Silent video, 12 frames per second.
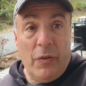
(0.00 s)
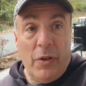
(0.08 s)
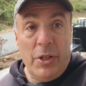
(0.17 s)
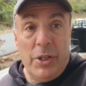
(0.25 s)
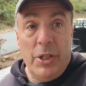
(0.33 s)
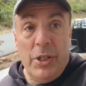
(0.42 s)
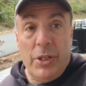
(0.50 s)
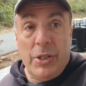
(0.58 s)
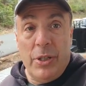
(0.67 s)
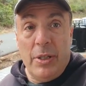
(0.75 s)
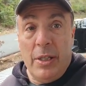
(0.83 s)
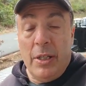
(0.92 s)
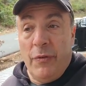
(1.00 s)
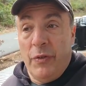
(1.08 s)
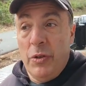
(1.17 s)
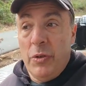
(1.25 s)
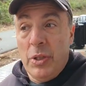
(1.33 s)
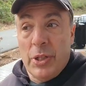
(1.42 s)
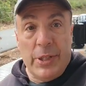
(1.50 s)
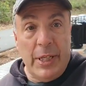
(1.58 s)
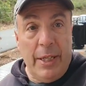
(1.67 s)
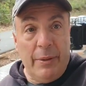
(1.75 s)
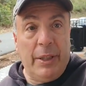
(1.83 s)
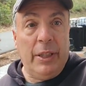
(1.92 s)
versus if you do the
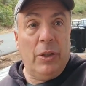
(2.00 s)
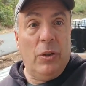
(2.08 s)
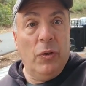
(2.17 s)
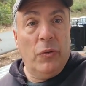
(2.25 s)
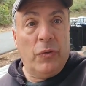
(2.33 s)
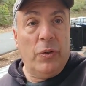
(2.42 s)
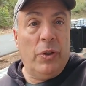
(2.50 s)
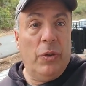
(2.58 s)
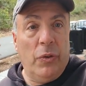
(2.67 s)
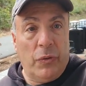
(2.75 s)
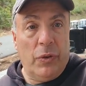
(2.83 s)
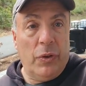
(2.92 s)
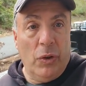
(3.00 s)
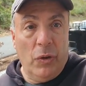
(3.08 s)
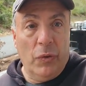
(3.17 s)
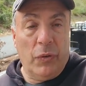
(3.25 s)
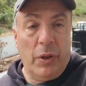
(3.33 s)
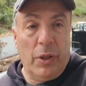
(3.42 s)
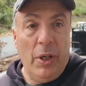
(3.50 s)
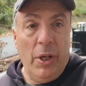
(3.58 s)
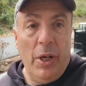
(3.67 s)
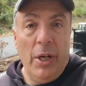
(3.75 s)
same thing over and over and over,